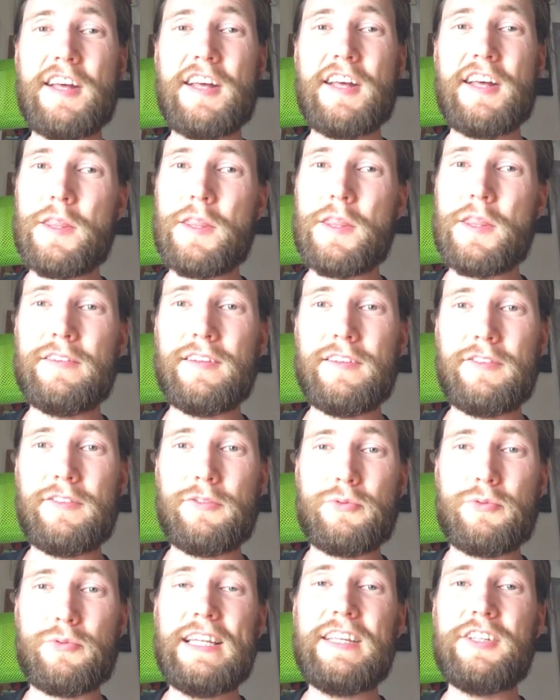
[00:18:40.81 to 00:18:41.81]
This is
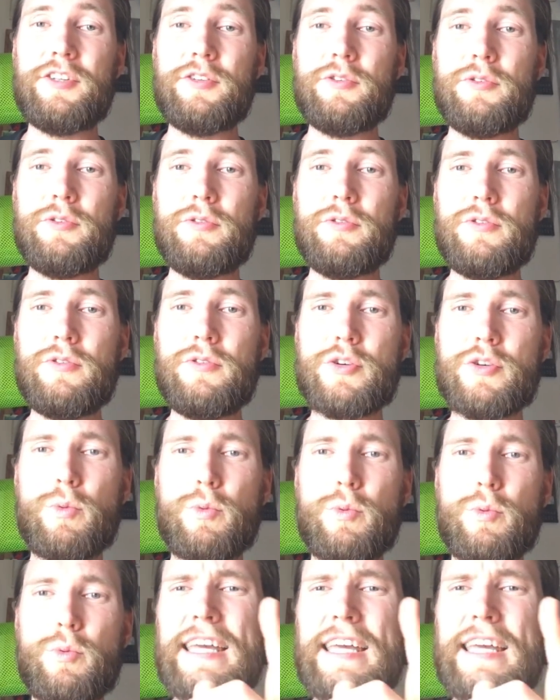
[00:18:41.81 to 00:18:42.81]
really huge.
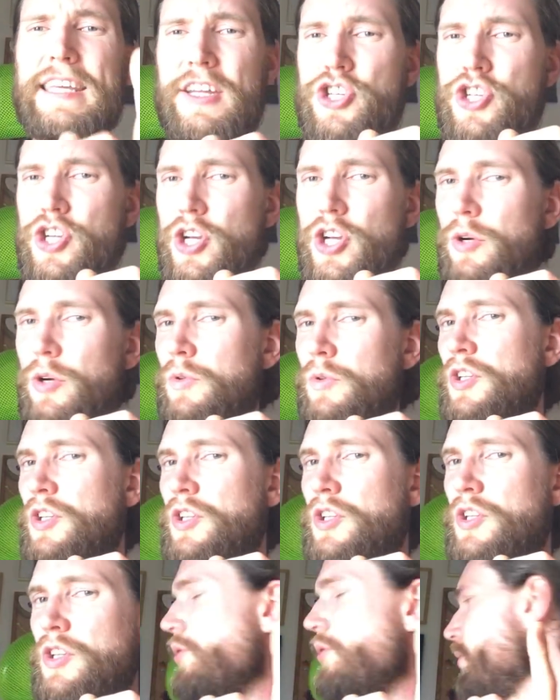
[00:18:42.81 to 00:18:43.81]
Well, I can show
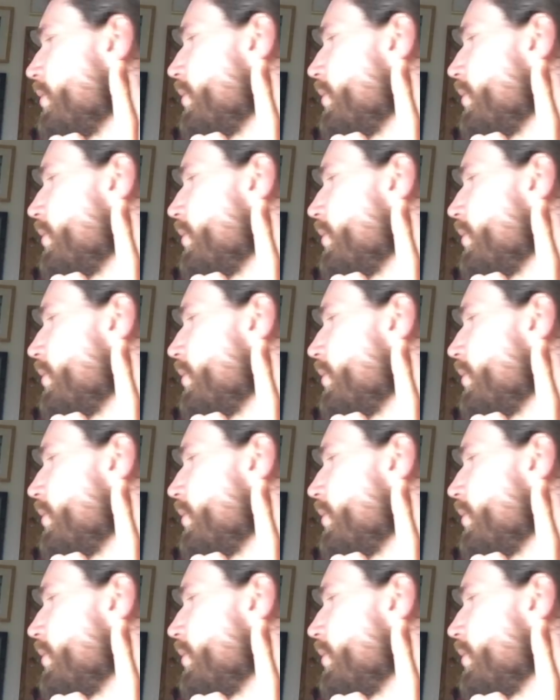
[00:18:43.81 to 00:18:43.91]
you